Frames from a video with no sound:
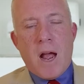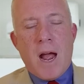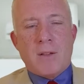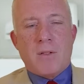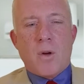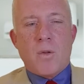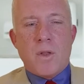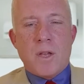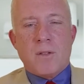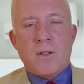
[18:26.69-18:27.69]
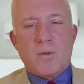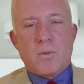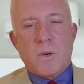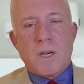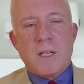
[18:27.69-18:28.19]
And so this is
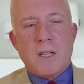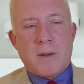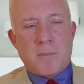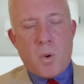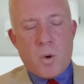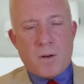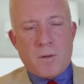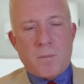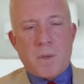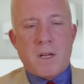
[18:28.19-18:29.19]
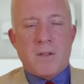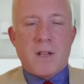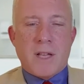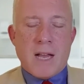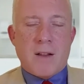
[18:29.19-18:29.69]
really important because
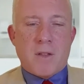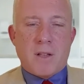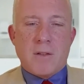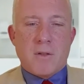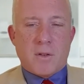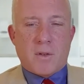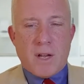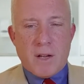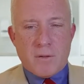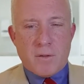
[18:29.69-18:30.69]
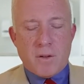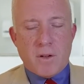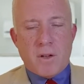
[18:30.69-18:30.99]
again, if the liver's stiff,